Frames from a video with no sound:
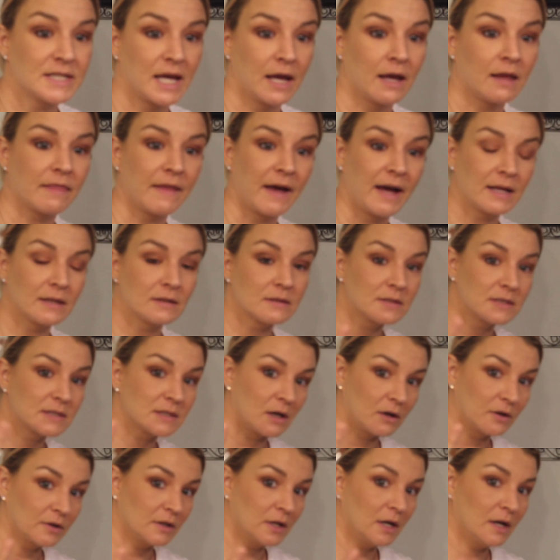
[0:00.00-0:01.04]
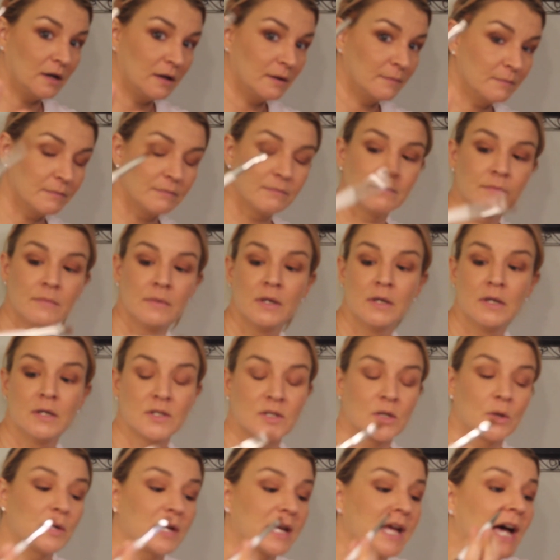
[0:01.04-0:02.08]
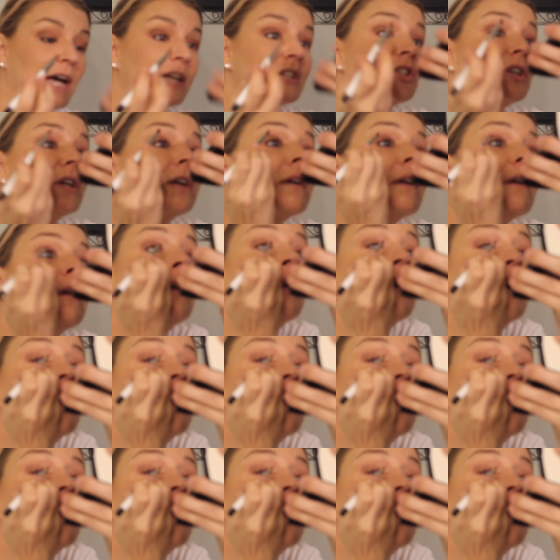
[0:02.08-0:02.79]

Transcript: take that Sonia Kashuk,